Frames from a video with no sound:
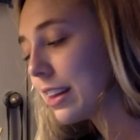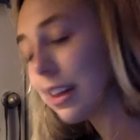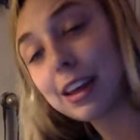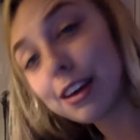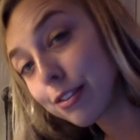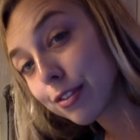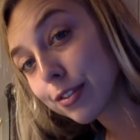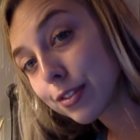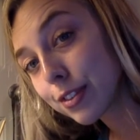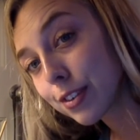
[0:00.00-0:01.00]
live
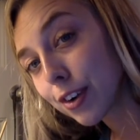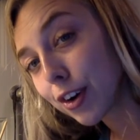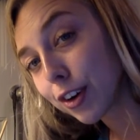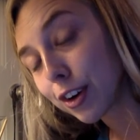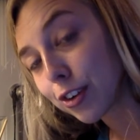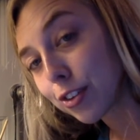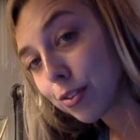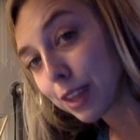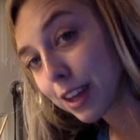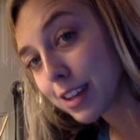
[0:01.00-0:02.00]
on Earth
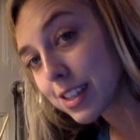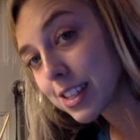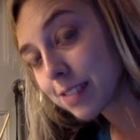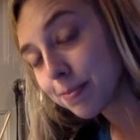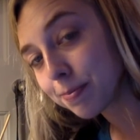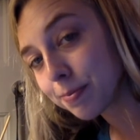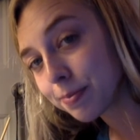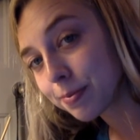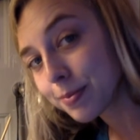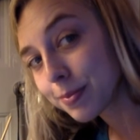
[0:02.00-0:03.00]
with us?
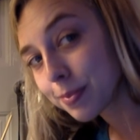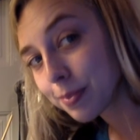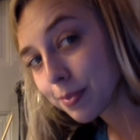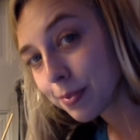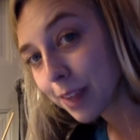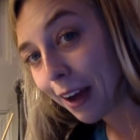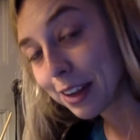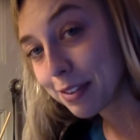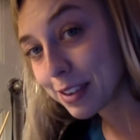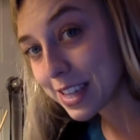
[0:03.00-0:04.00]
I'll
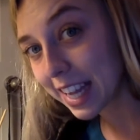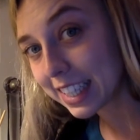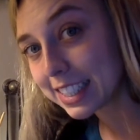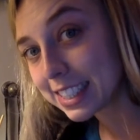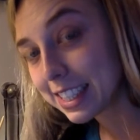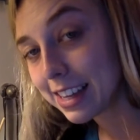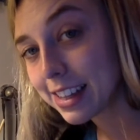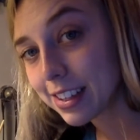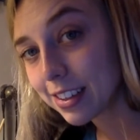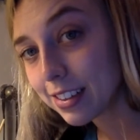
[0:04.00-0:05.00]
give you a second to
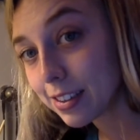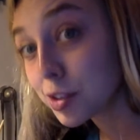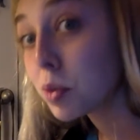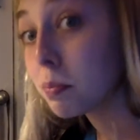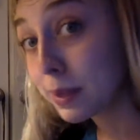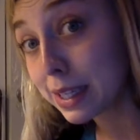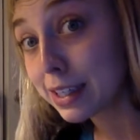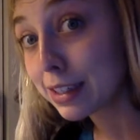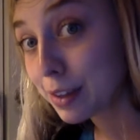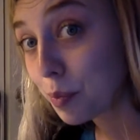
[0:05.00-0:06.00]
answer. It's a
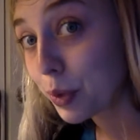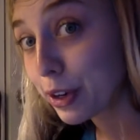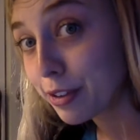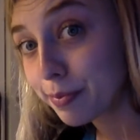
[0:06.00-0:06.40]
big number.